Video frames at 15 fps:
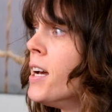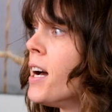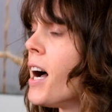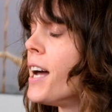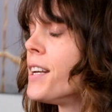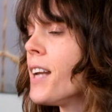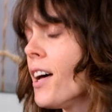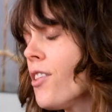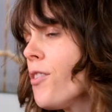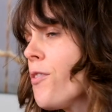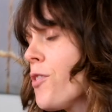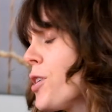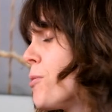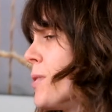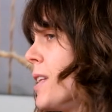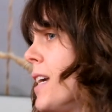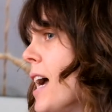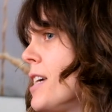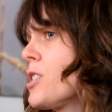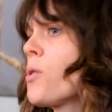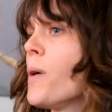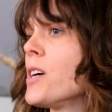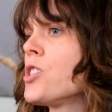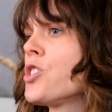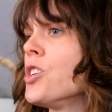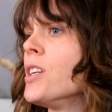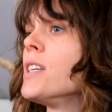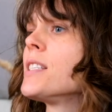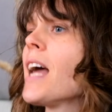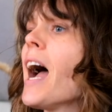Another frequently asked question
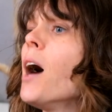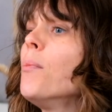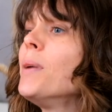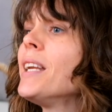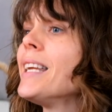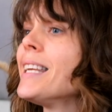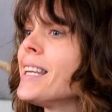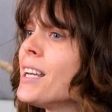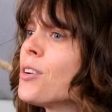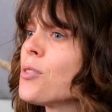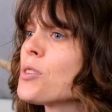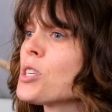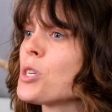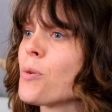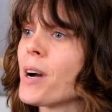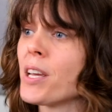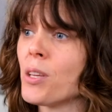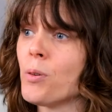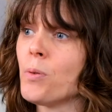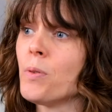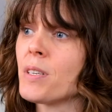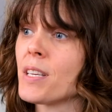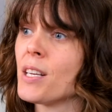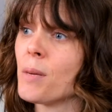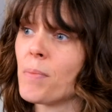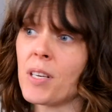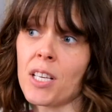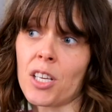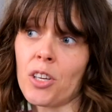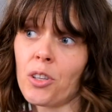is, how many needles do I use in a
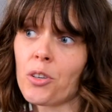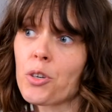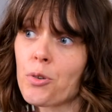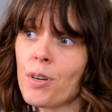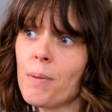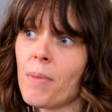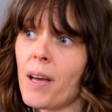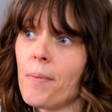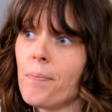particular treatment?